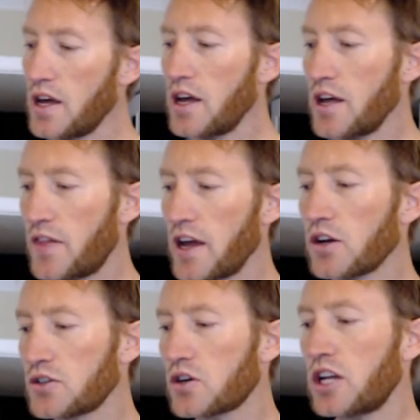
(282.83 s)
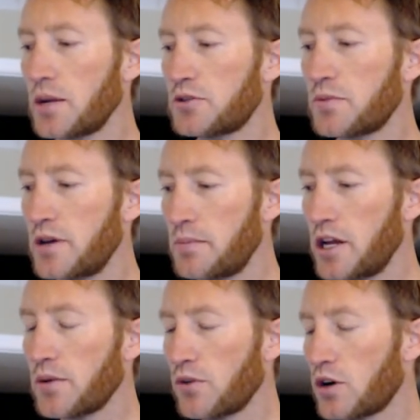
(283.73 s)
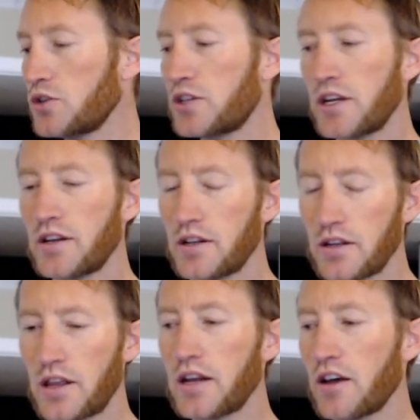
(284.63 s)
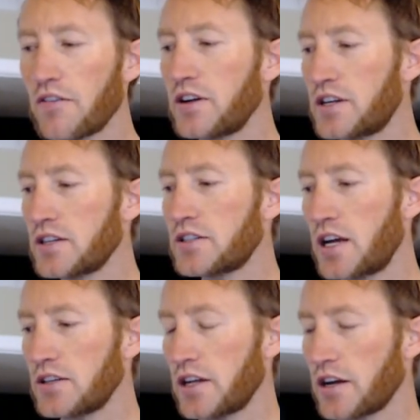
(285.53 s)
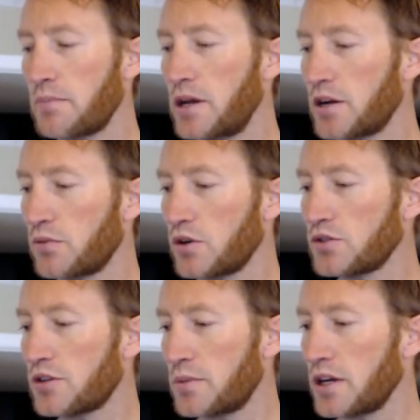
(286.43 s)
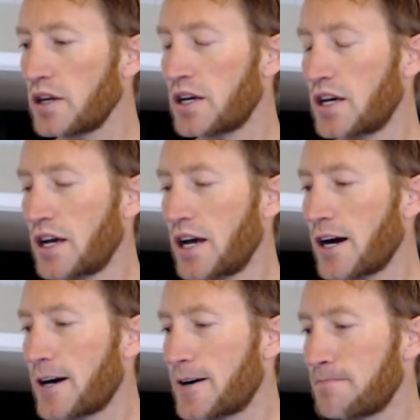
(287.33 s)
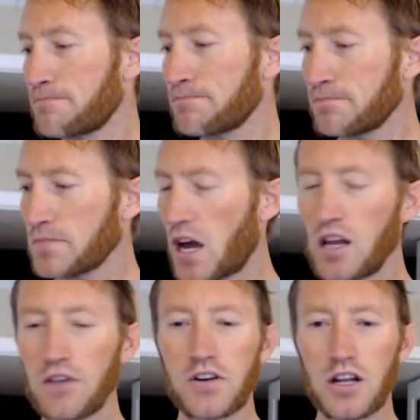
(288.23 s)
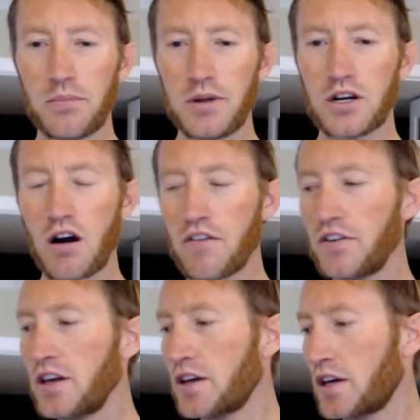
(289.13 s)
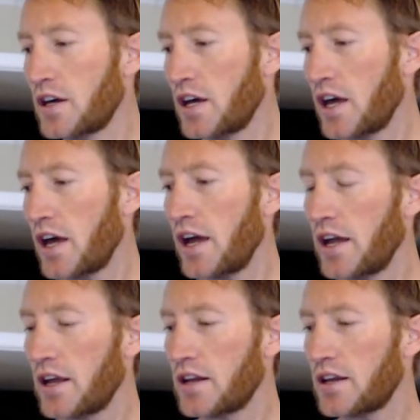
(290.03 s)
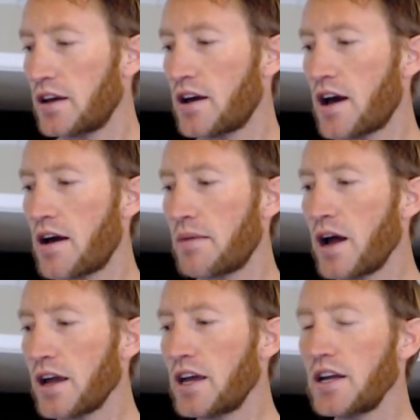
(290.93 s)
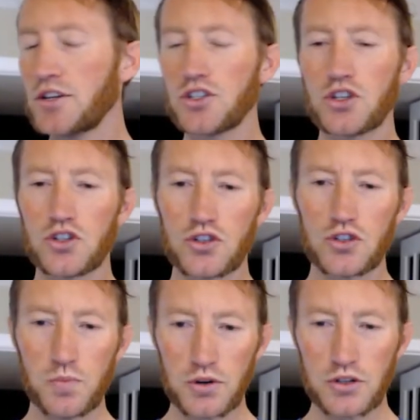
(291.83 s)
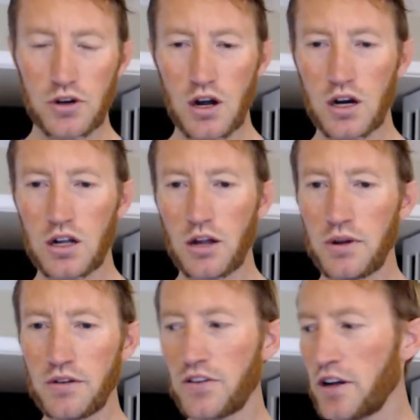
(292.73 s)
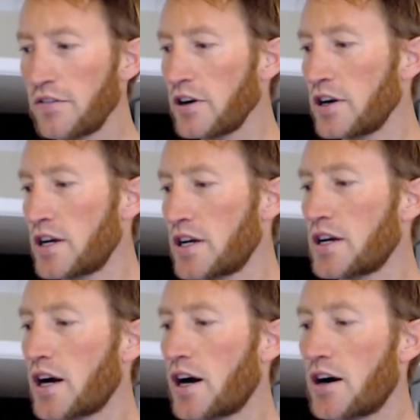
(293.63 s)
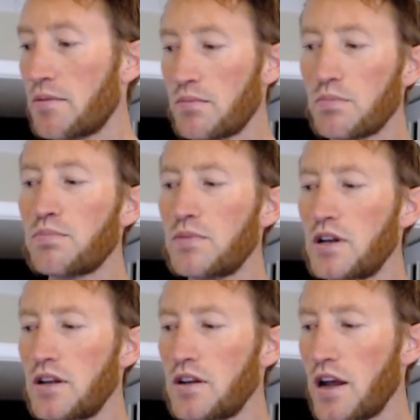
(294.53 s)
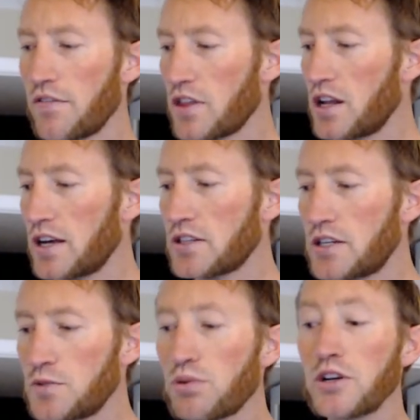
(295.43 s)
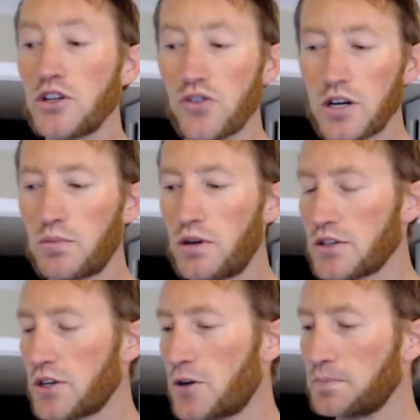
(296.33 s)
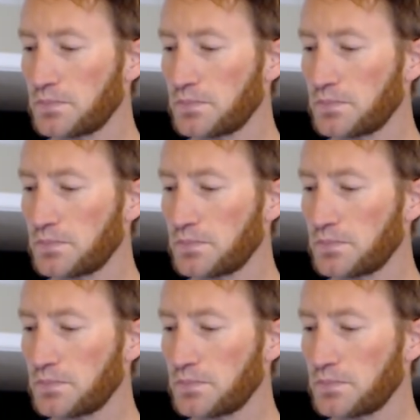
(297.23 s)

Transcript: They also claim to be a medium roast, and that definitely does taste like a medium roast to me. Um, I love Colombian coffee, and I'm not getting a super strong Colombian flavor. Um, nevertheless, it is pretty drinkable. So